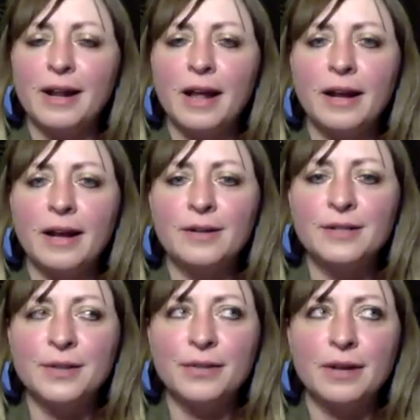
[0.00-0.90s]
And I
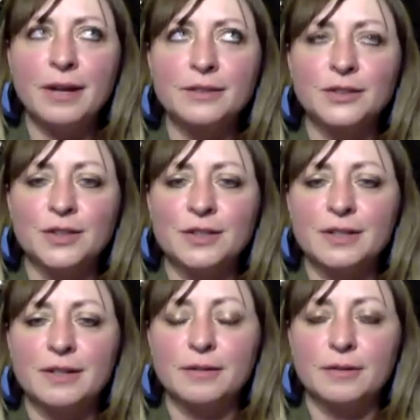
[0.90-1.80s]
also think it's just
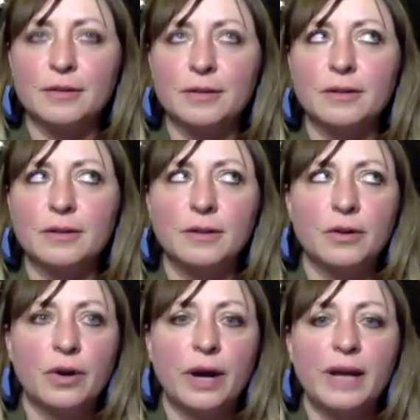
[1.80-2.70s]

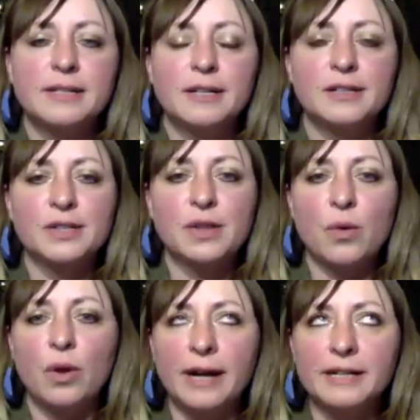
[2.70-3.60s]
crazy, just the
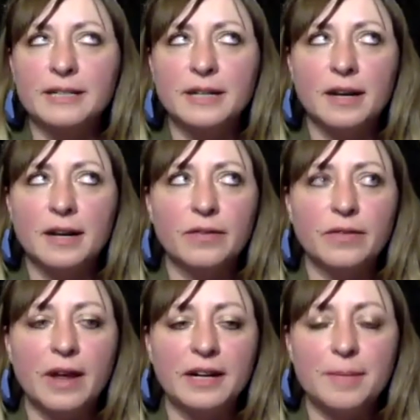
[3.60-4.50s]
whole idea of
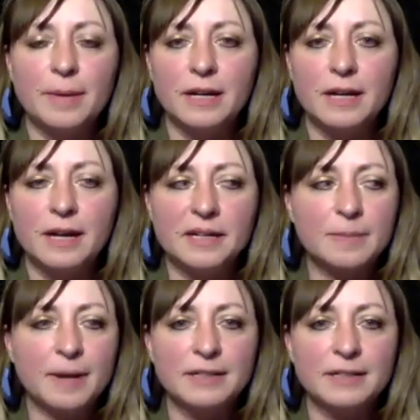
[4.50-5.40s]
anybody
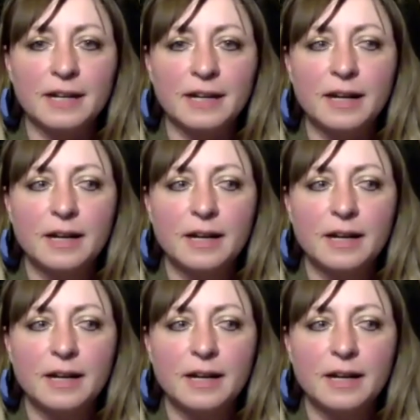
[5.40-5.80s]
expecting